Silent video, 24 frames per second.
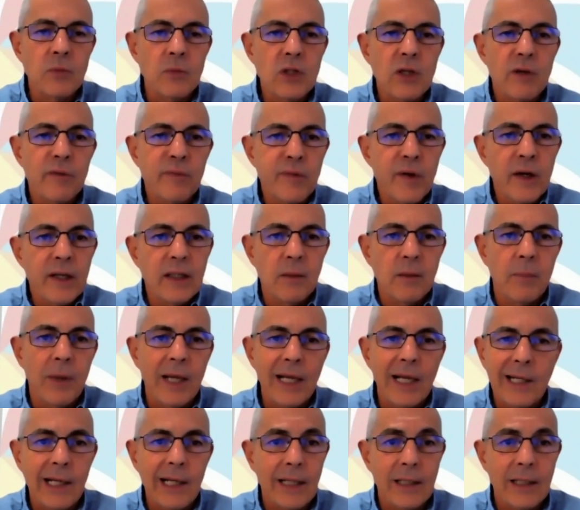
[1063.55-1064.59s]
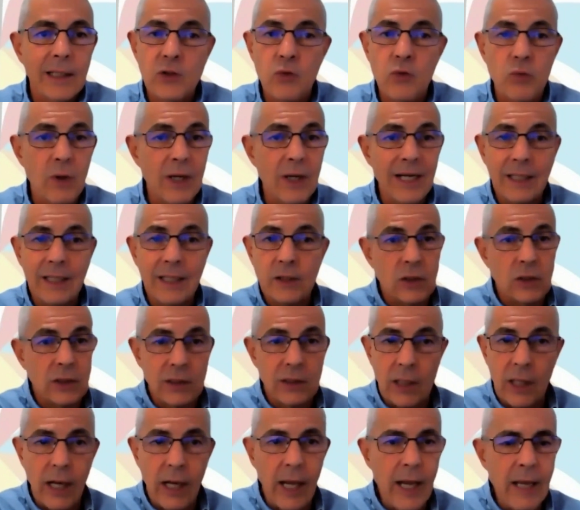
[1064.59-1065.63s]
So fundamentally, it's really
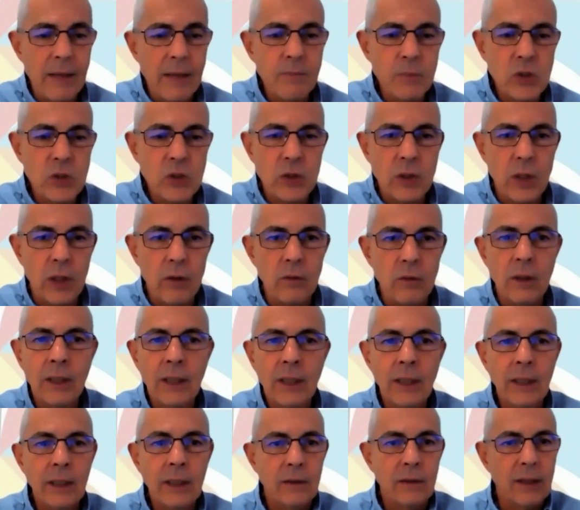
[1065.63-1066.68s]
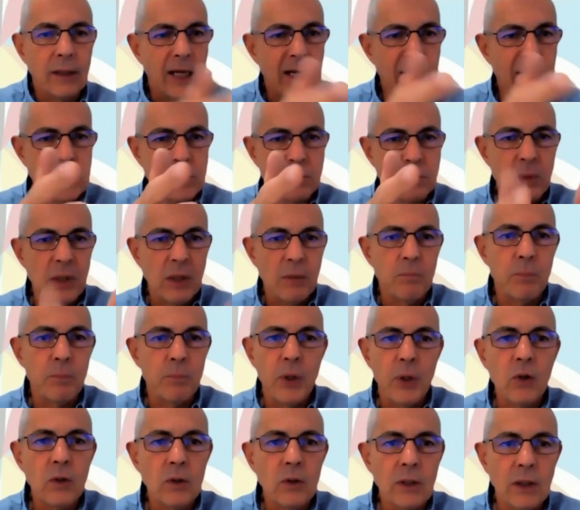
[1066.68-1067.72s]
just limestone that has been
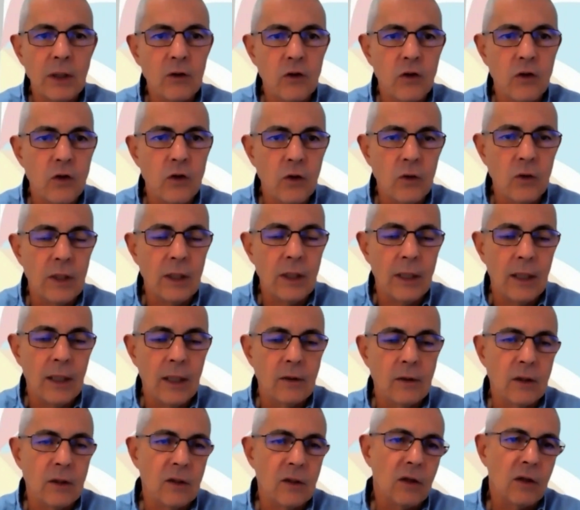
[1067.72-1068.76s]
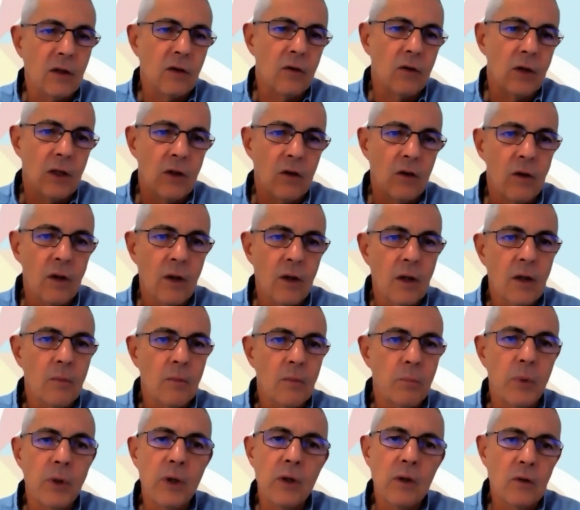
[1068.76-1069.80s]
burned at 1300 degrees,
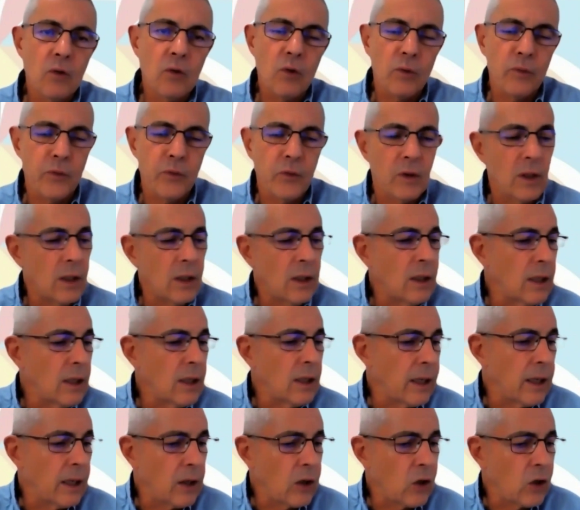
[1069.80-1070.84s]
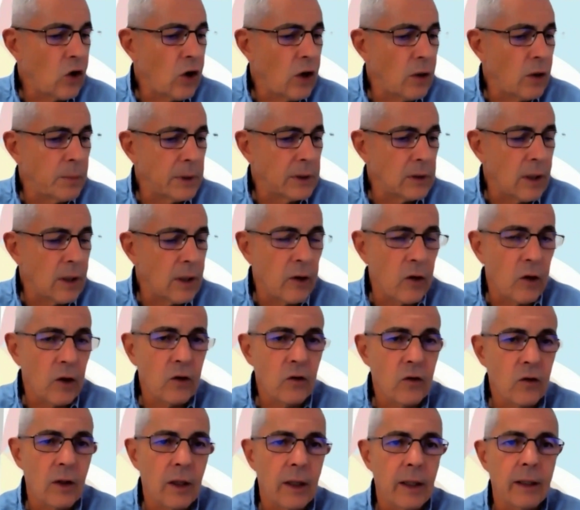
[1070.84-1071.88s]
burned off the carbon
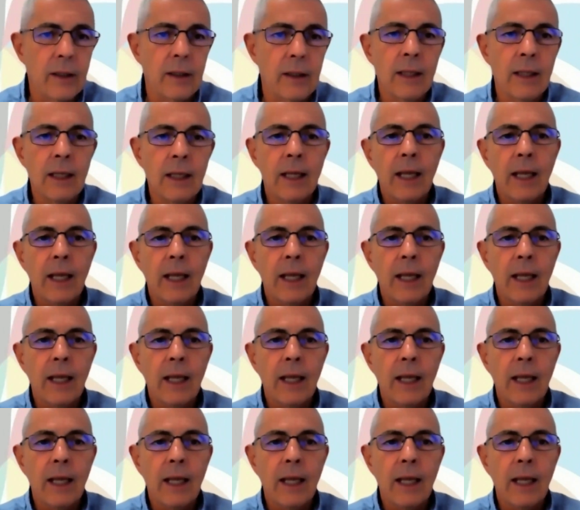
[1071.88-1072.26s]
dioxide,